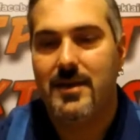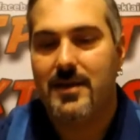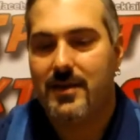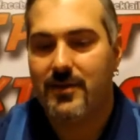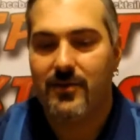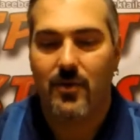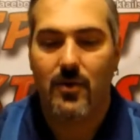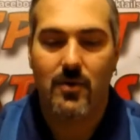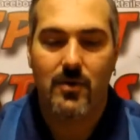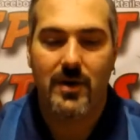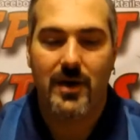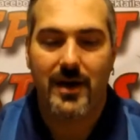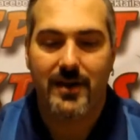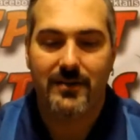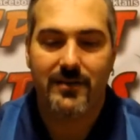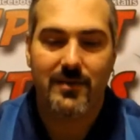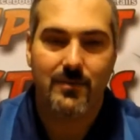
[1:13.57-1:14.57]
Because the whole
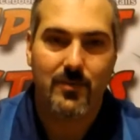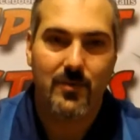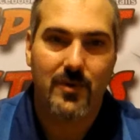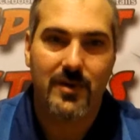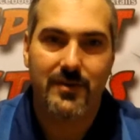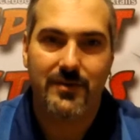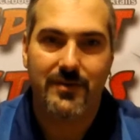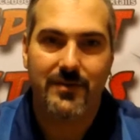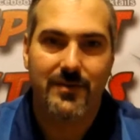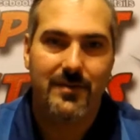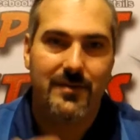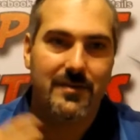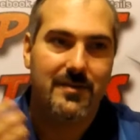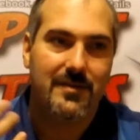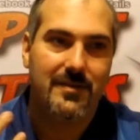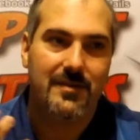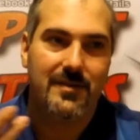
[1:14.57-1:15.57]
concept was
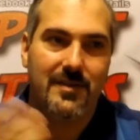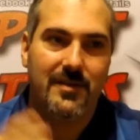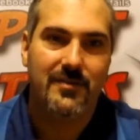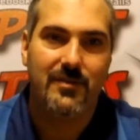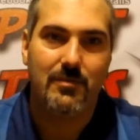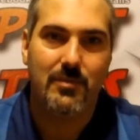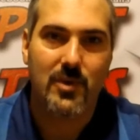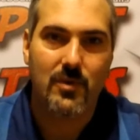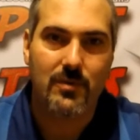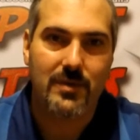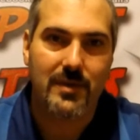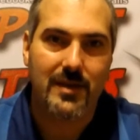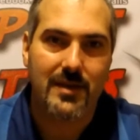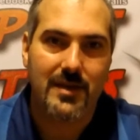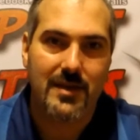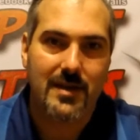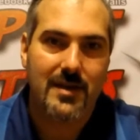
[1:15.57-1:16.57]
is a
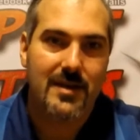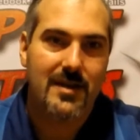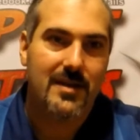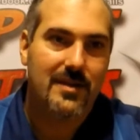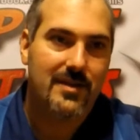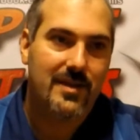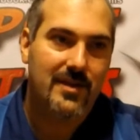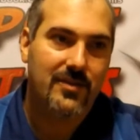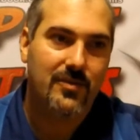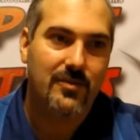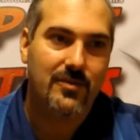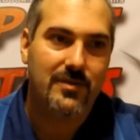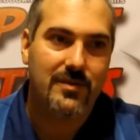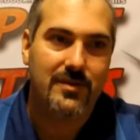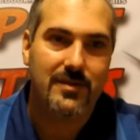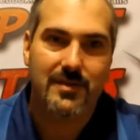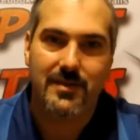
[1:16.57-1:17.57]
mutiny. They
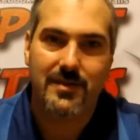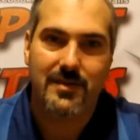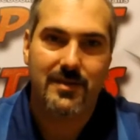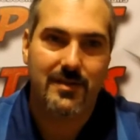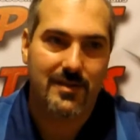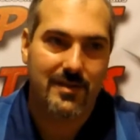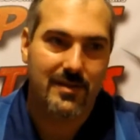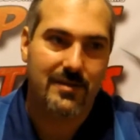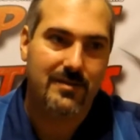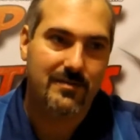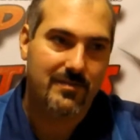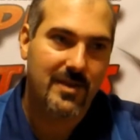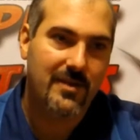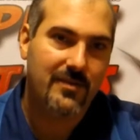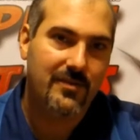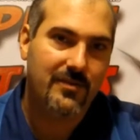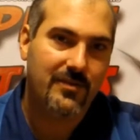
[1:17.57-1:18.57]
took the
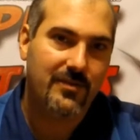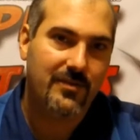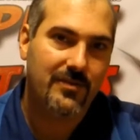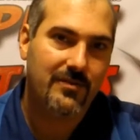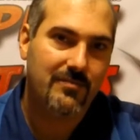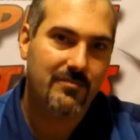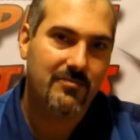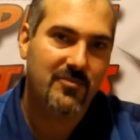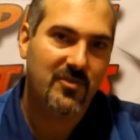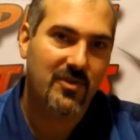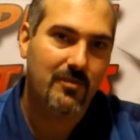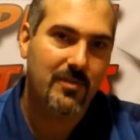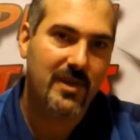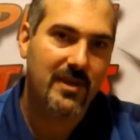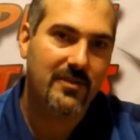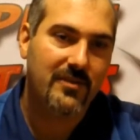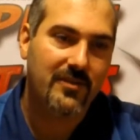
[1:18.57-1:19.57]
his
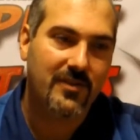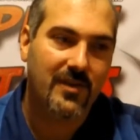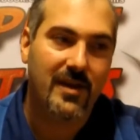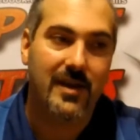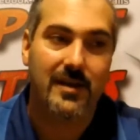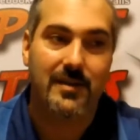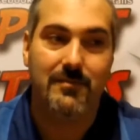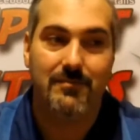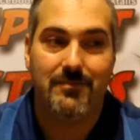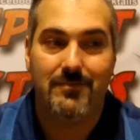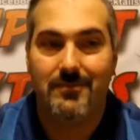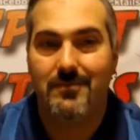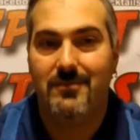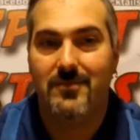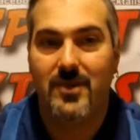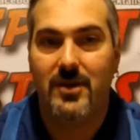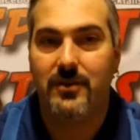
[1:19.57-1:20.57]
shipmates aside.
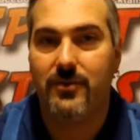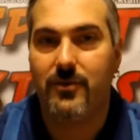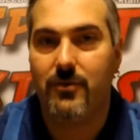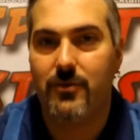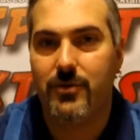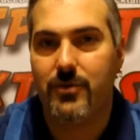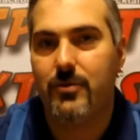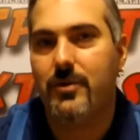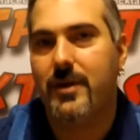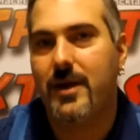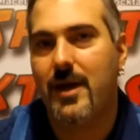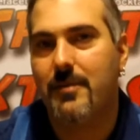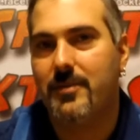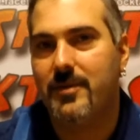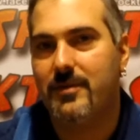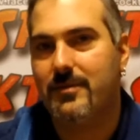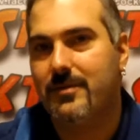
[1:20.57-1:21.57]
Well, let's overthrow the
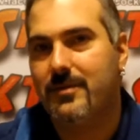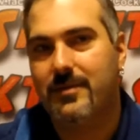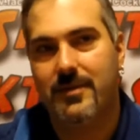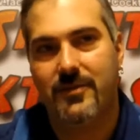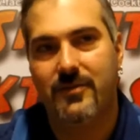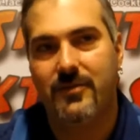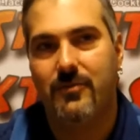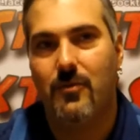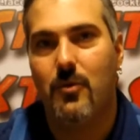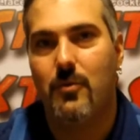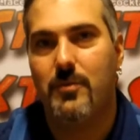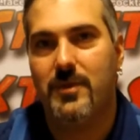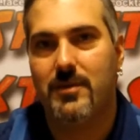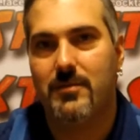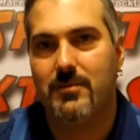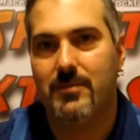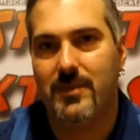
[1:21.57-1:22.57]
captain. Let's throw him
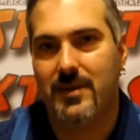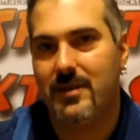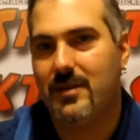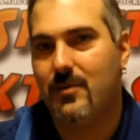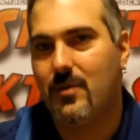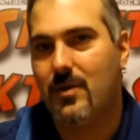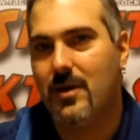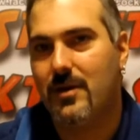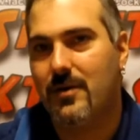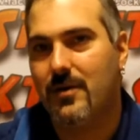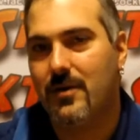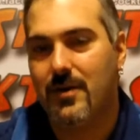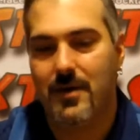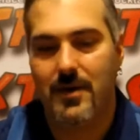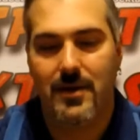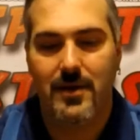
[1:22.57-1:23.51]
in the, in the water